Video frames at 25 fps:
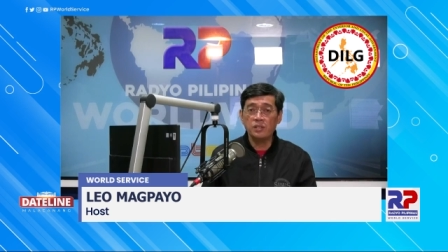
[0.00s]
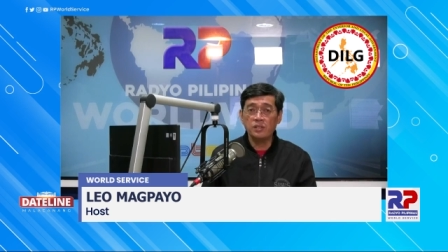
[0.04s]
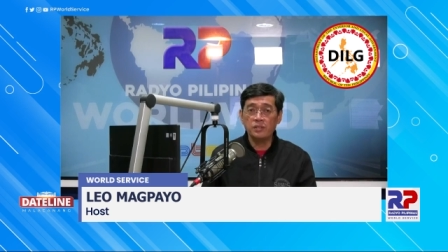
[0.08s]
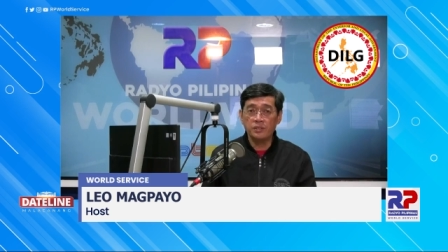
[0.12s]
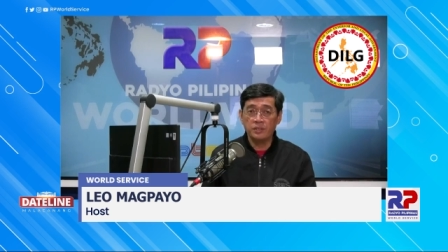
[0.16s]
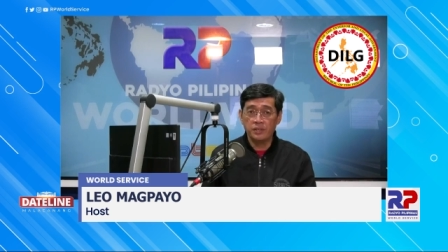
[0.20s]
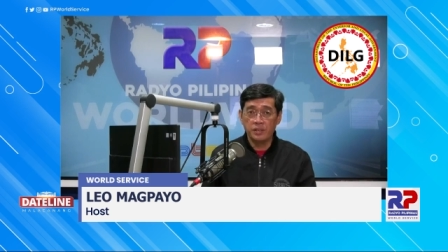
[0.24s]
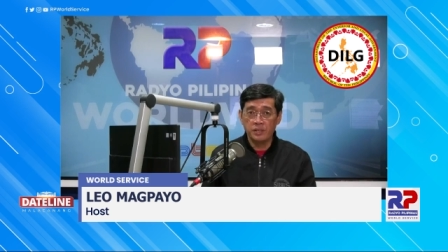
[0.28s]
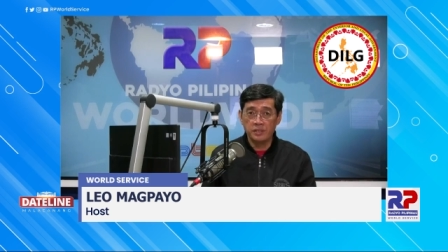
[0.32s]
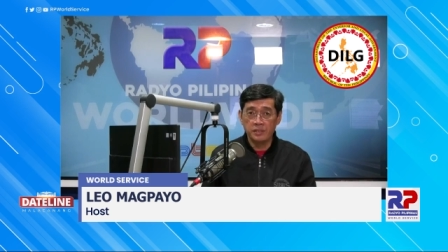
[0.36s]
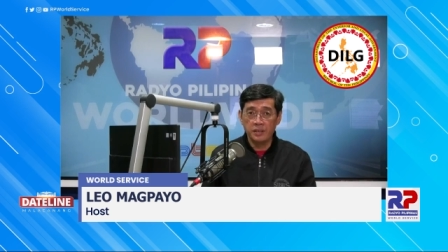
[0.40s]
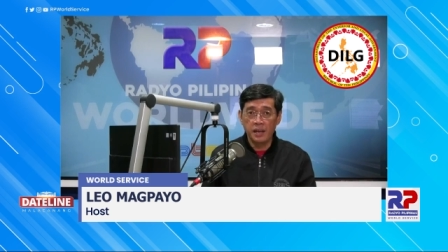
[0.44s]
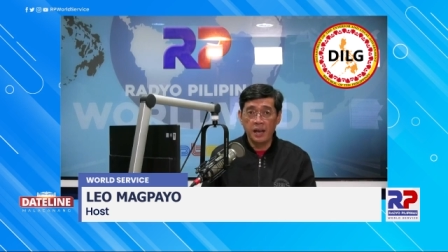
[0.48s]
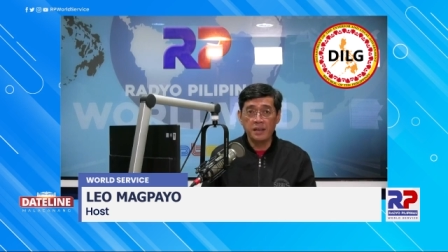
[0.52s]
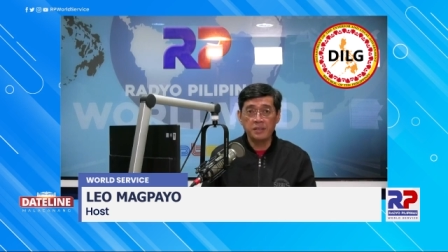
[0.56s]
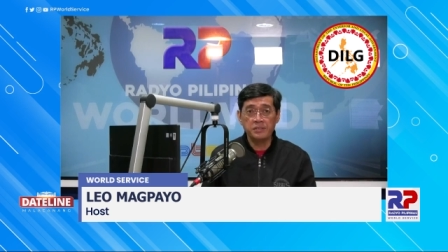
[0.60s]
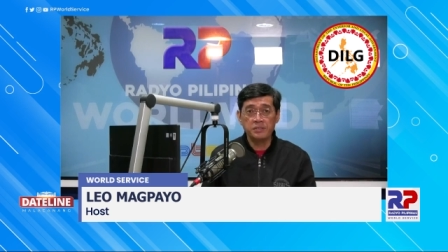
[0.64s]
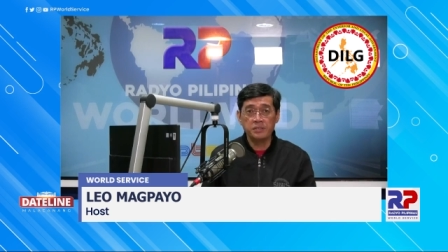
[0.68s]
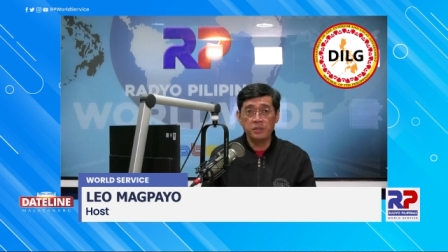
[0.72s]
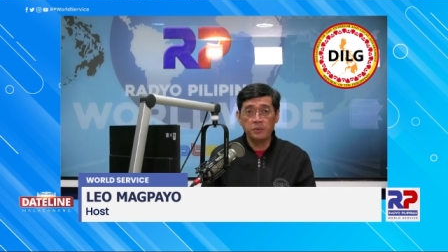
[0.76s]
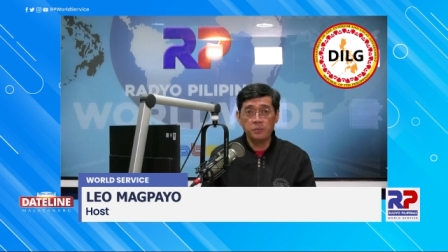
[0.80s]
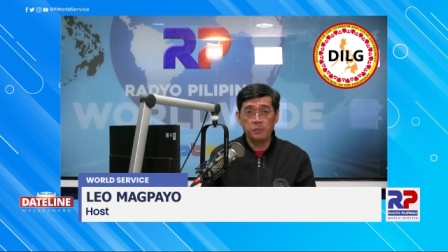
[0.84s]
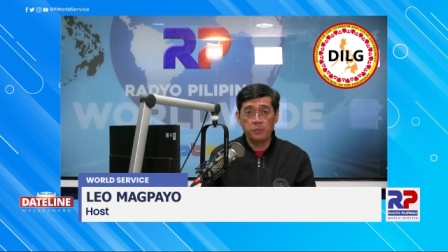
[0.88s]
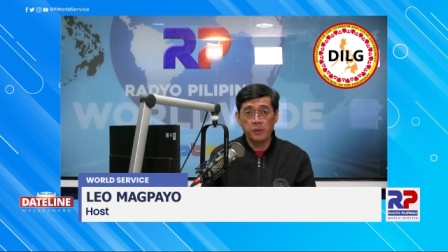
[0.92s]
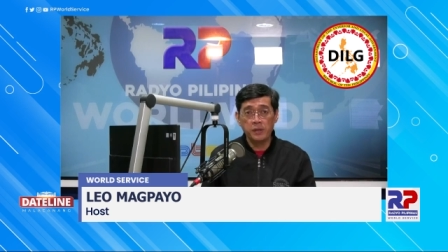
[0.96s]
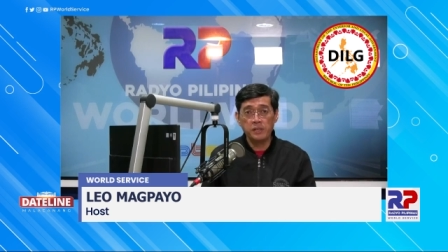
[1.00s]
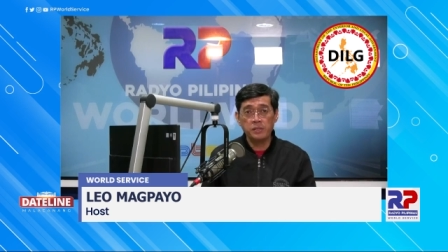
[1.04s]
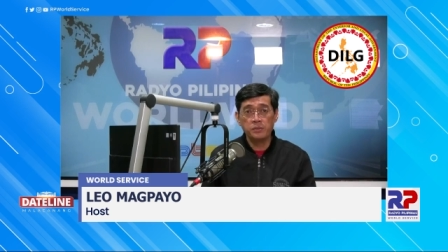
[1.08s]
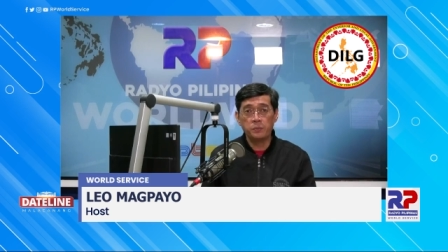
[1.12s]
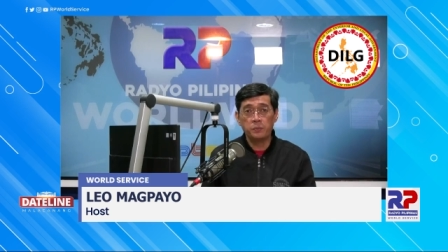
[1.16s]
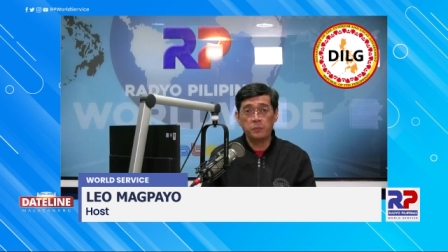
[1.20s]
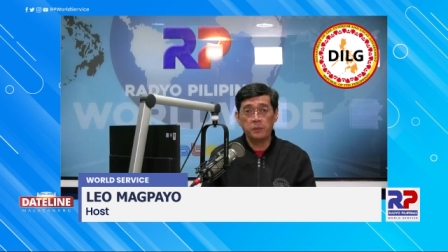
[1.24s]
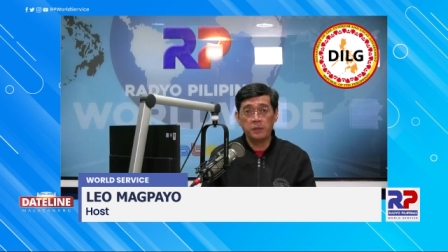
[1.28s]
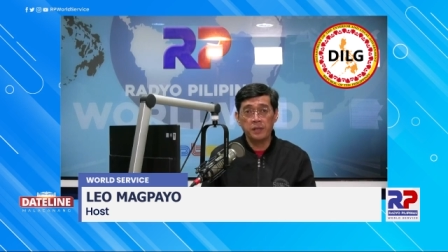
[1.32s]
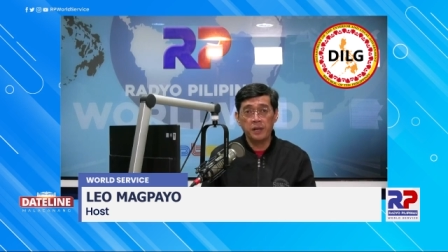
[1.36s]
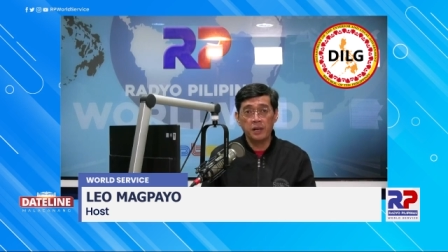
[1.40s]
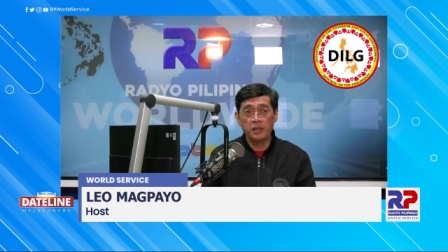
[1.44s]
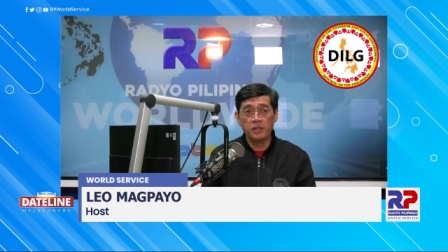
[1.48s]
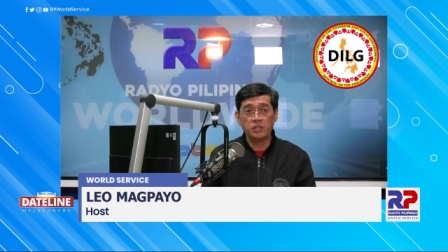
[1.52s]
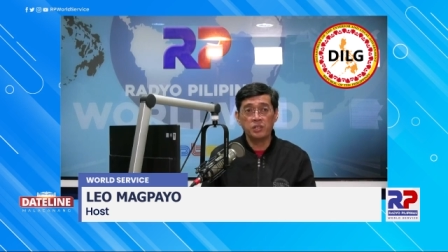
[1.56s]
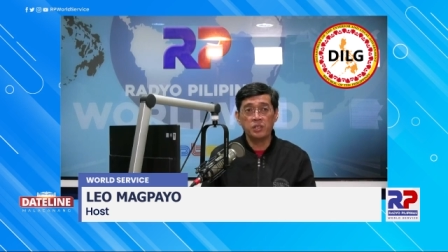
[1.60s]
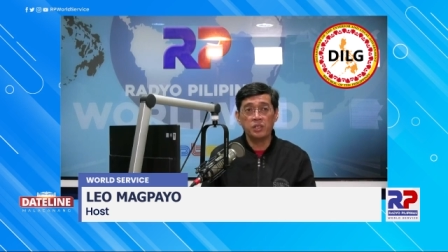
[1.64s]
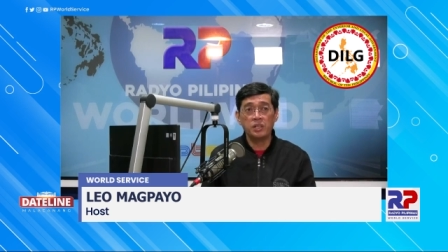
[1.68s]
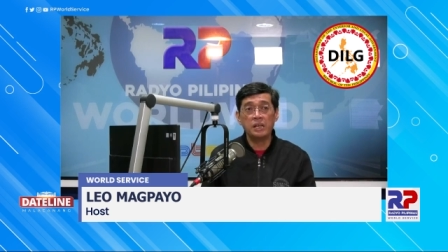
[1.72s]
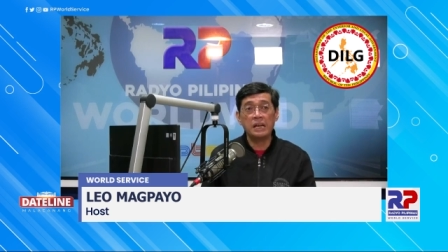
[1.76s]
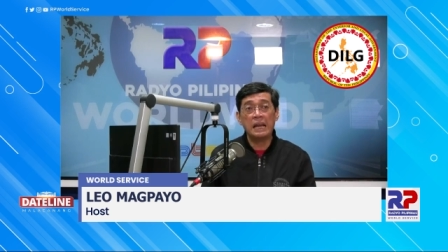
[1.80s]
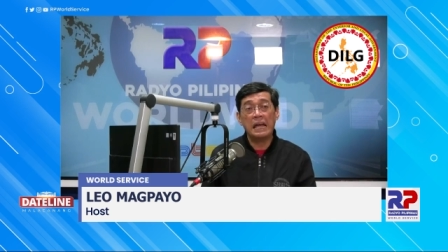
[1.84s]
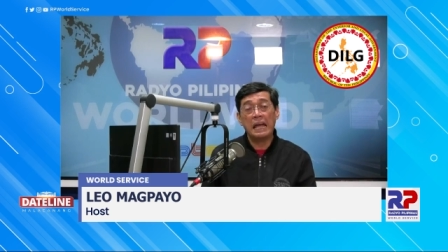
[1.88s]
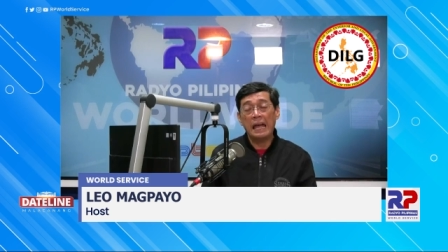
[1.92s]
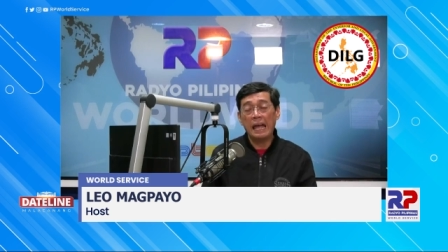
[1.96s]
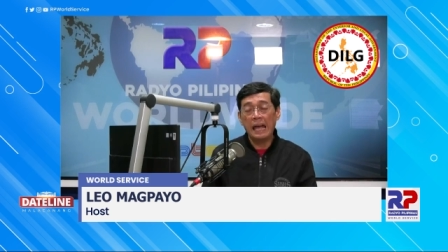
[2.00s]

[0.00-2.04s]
disaster risk reduction